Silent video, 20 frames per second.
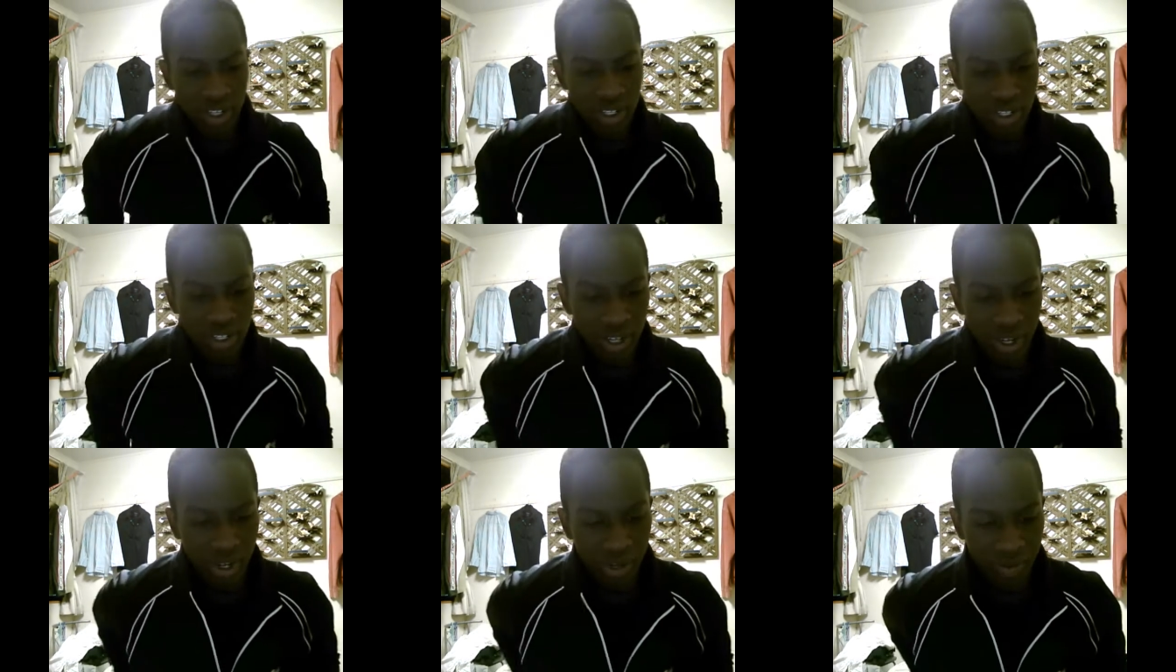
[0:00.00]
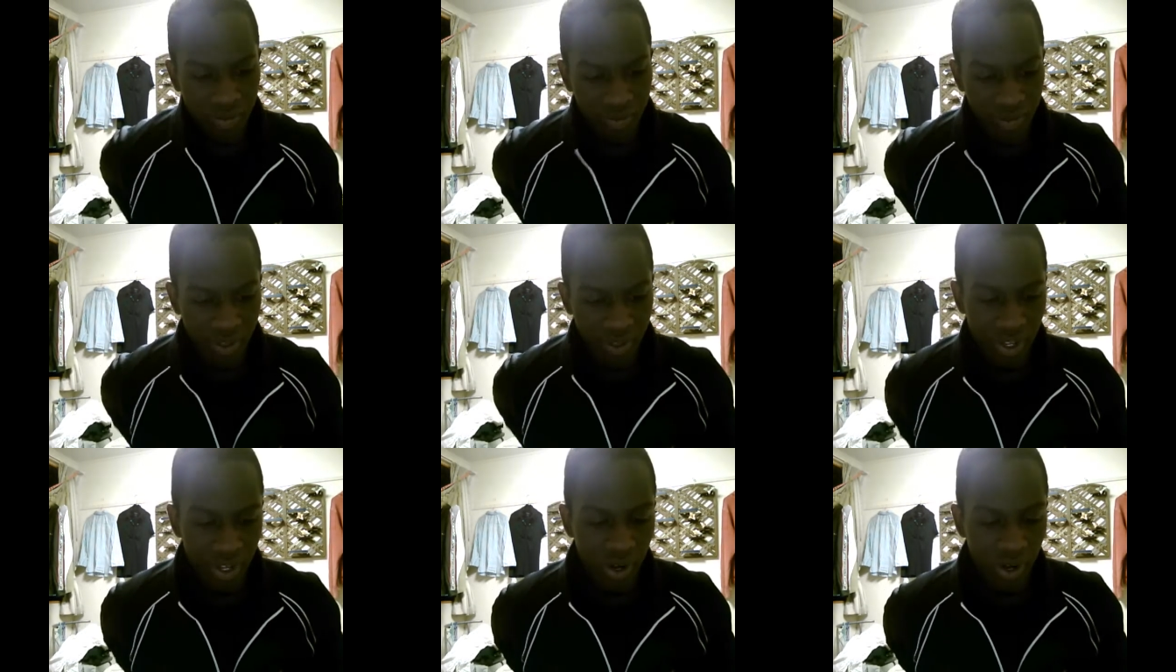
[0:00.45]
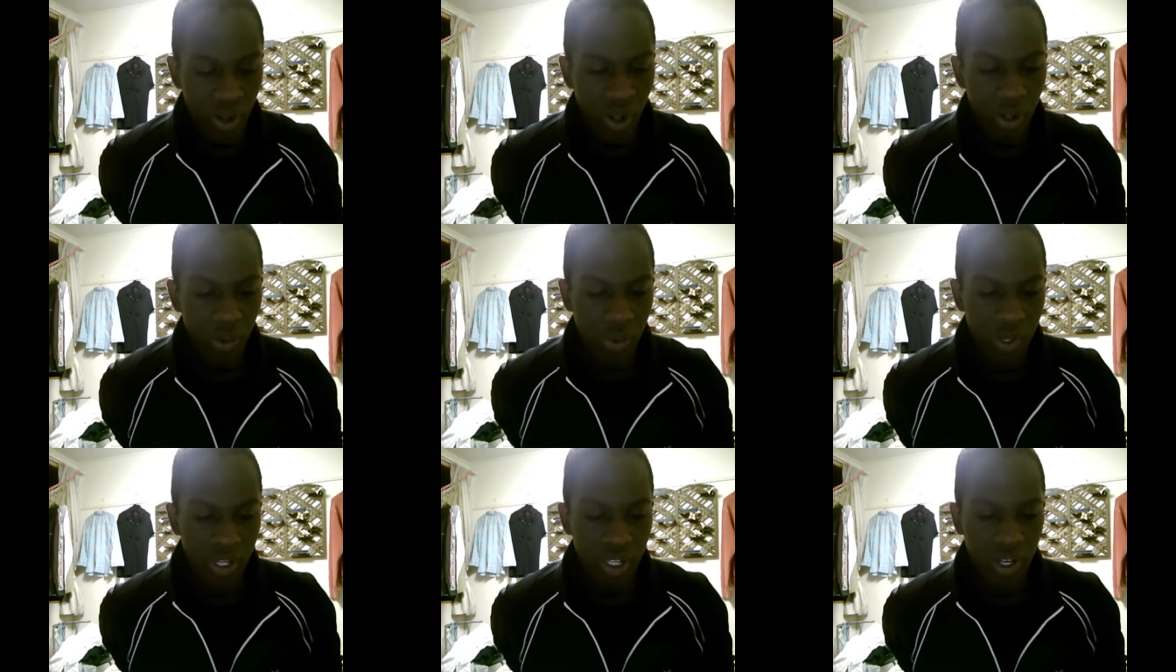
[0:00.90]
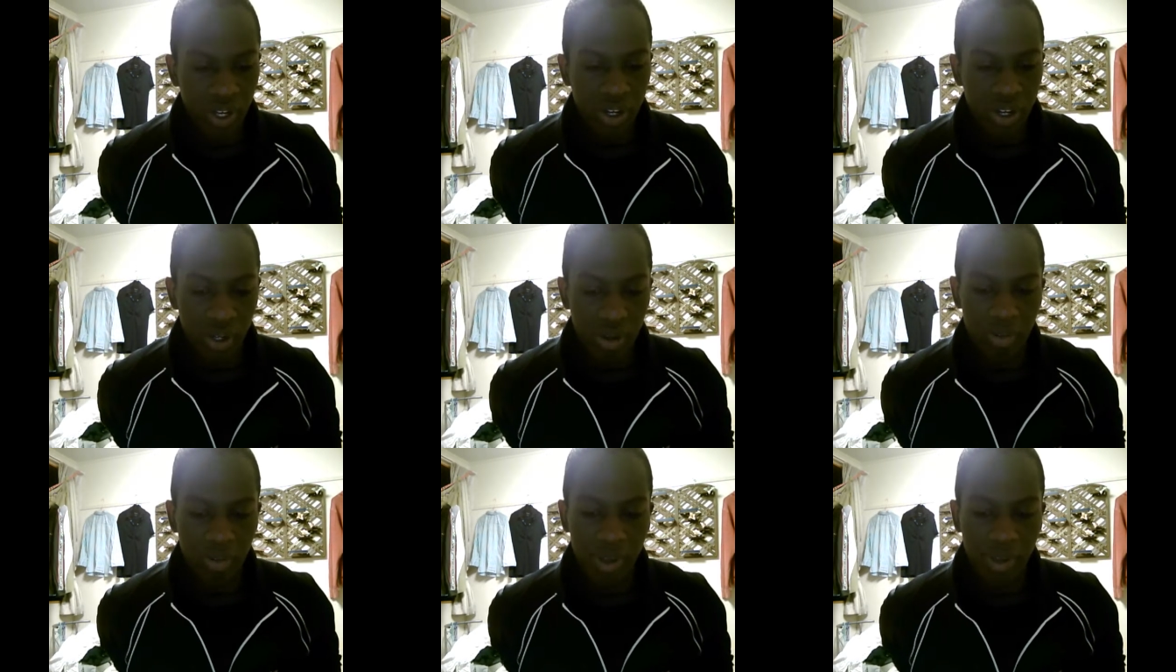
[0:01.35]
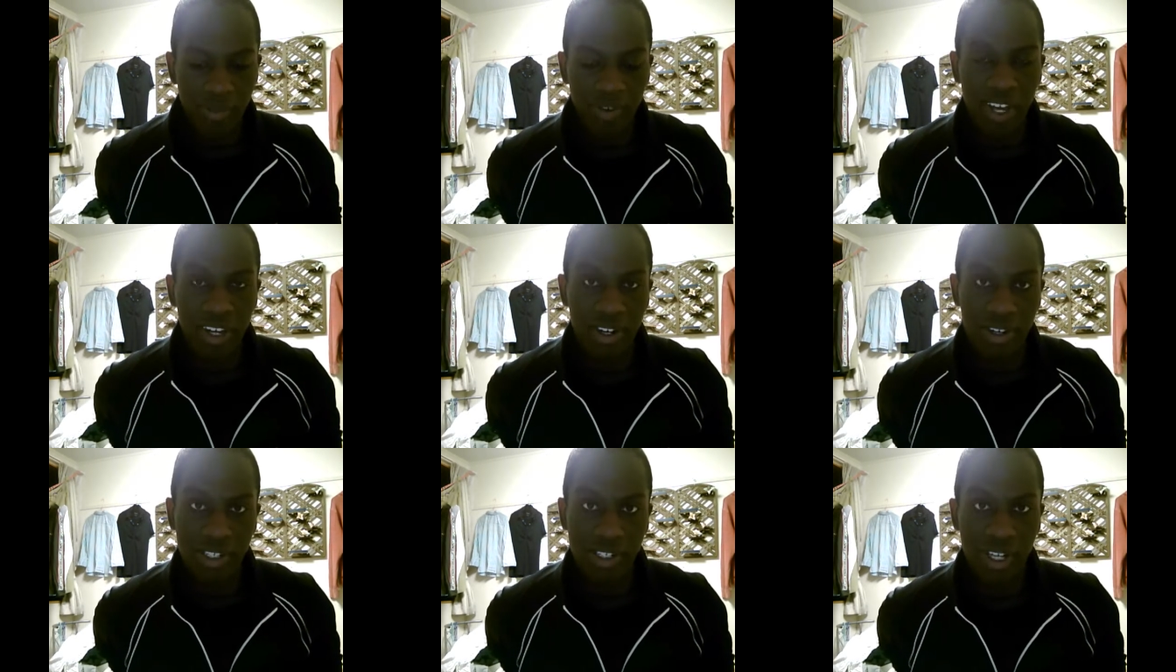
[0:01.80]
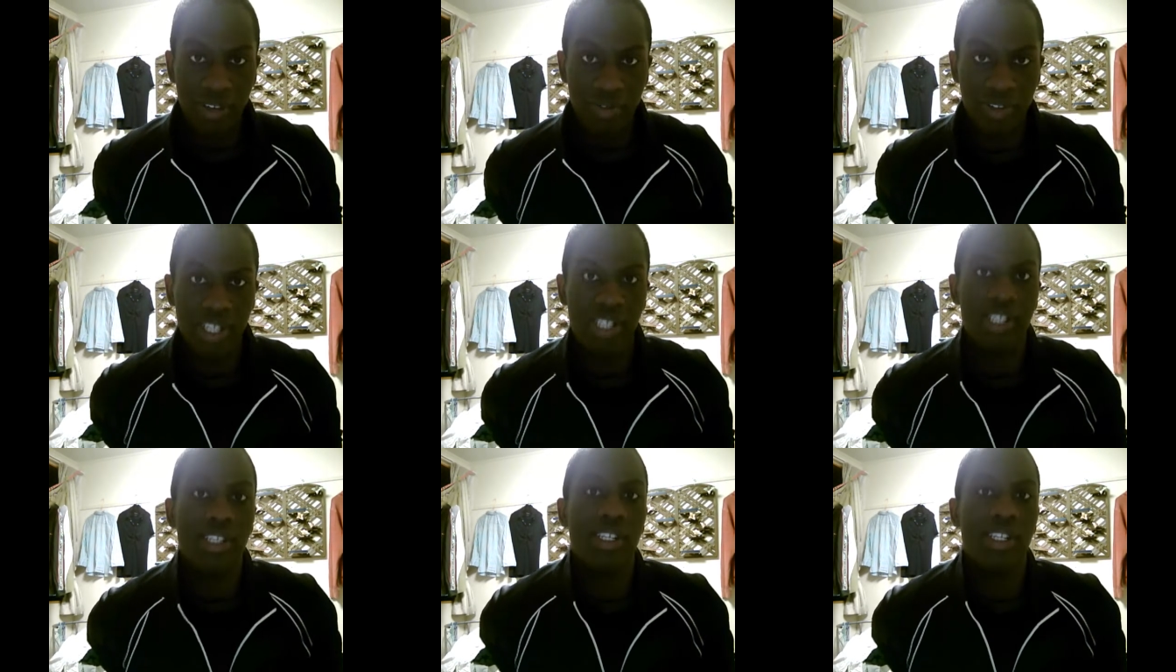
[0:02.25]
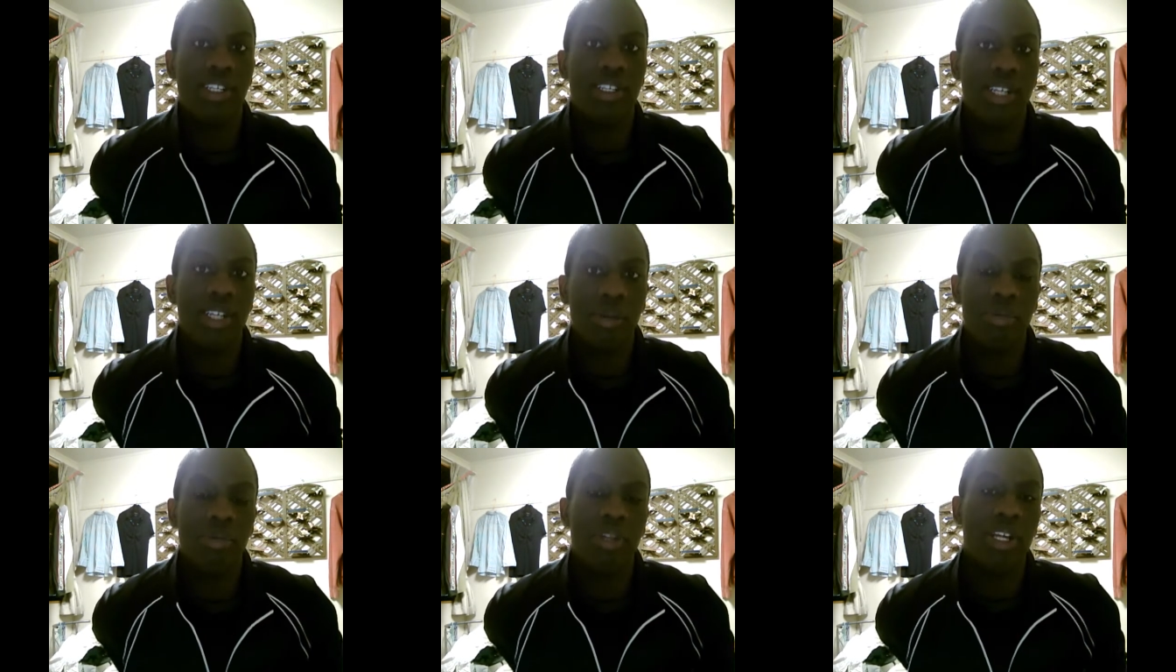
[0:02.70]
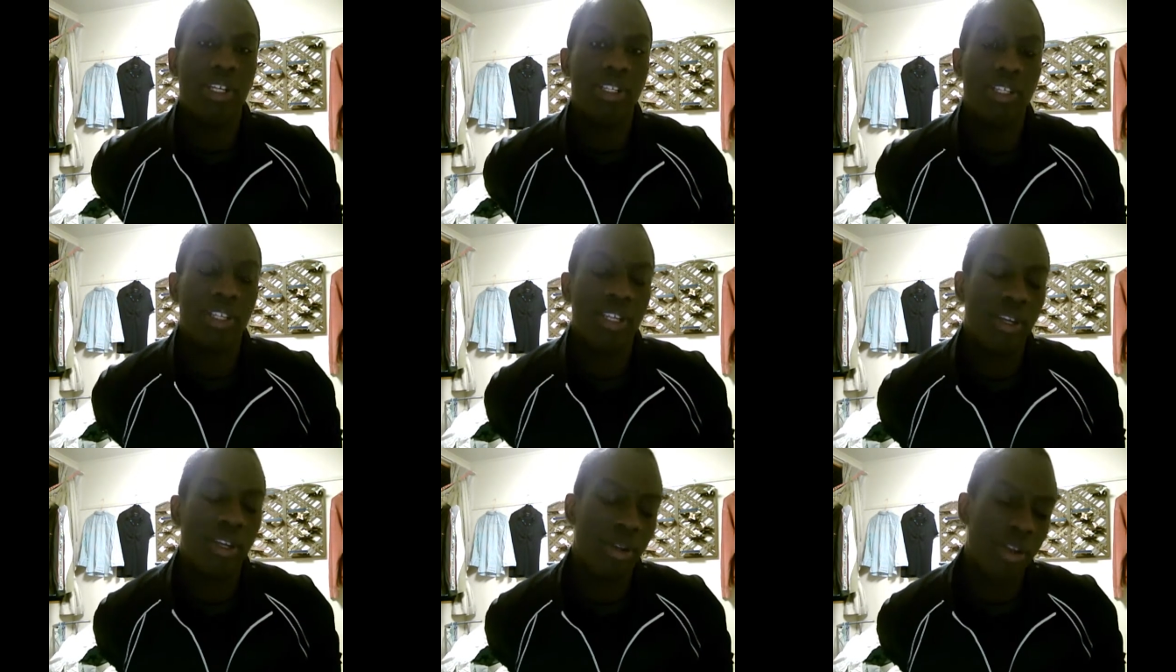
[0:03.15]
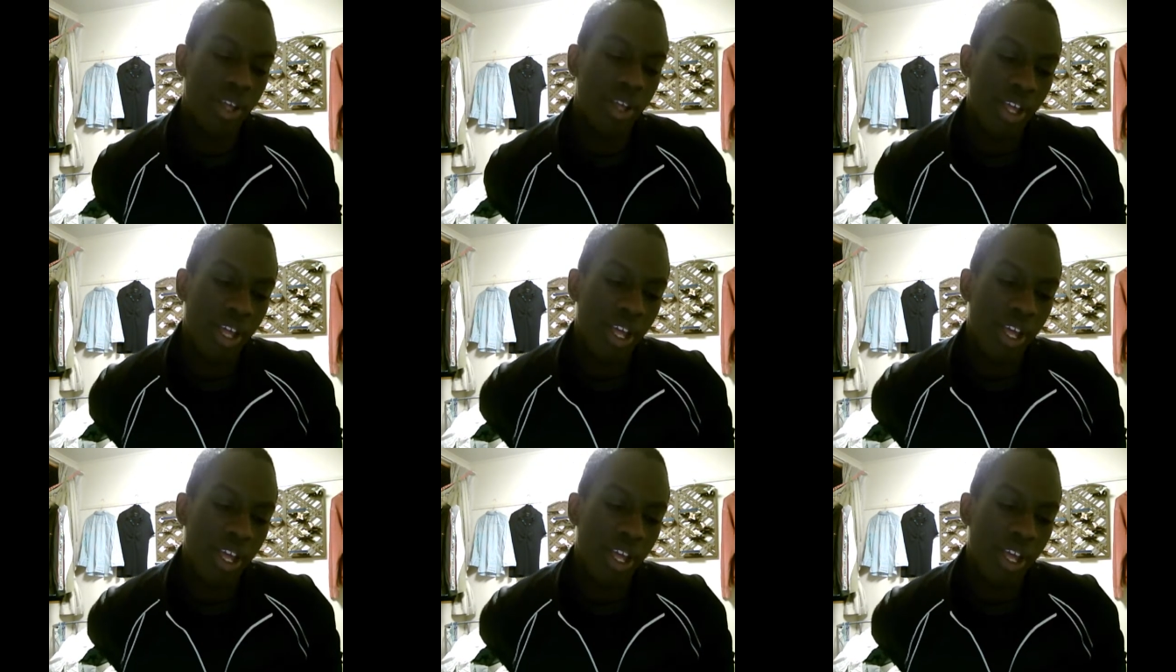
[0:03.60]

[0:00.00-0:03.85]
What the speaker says: So all week long you may find yourself teaching the same lesson,